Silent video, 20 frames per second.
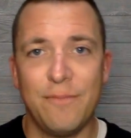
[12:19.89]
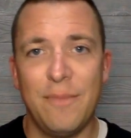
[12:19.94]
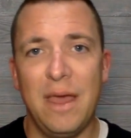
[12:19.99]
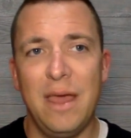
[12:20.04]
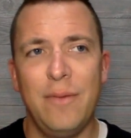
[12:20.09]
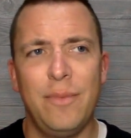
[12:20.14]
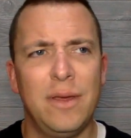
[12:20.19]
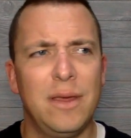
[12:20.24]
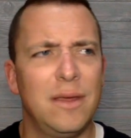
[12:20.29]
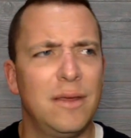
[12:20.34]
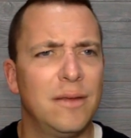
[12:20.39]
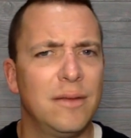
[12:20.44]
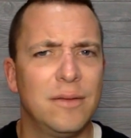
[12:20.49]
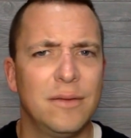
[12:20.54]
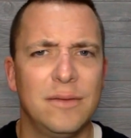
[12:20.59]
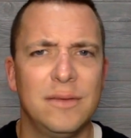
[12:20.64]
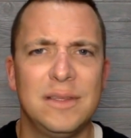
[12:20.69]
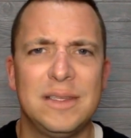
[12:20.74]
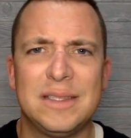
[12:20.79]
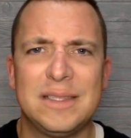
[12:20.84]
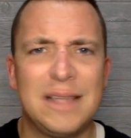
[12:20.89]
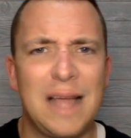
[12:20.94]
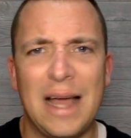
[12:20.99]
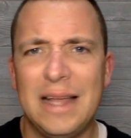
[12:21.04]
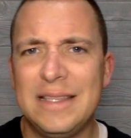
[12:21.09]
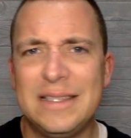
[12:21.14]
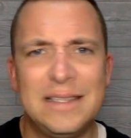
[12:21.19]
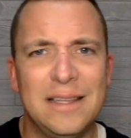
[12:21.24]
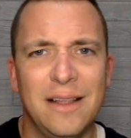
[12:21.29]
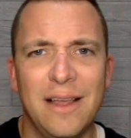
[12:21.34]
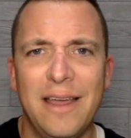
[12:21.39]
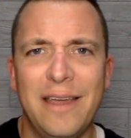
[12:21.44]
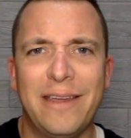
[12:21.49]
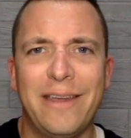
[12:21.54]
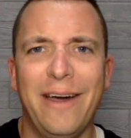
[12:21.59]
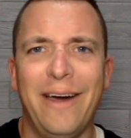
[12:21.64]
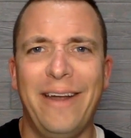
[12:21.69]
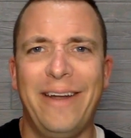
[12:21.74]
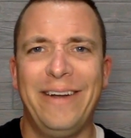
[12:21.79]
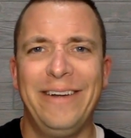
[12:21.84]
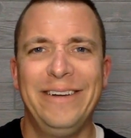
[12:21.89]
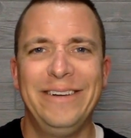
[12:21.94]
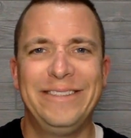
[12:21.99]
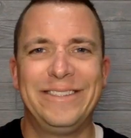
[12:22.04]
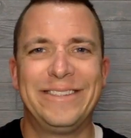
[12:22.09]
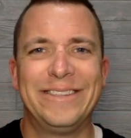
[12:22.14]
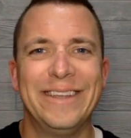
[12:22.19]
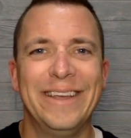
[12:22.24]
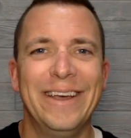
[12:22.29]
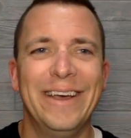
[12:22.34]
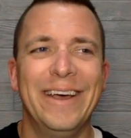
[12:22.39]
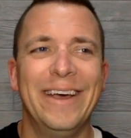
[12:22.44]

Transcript: maybe. i I'd still hate gutters.